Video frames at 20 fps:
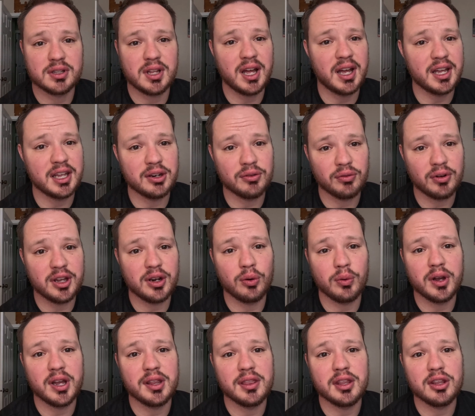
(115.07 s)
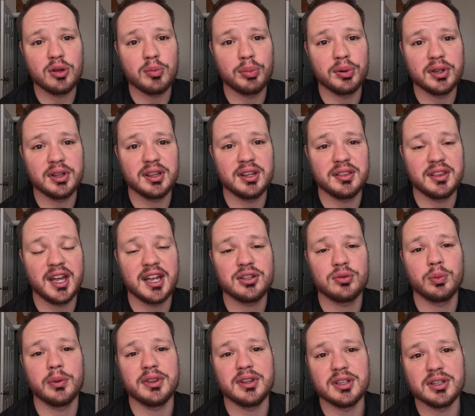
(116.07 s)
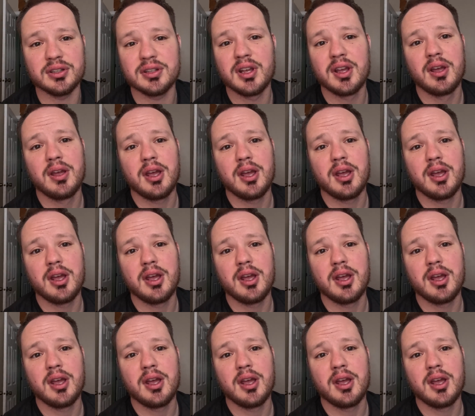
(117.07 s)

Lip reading: line right away that you put that that's what this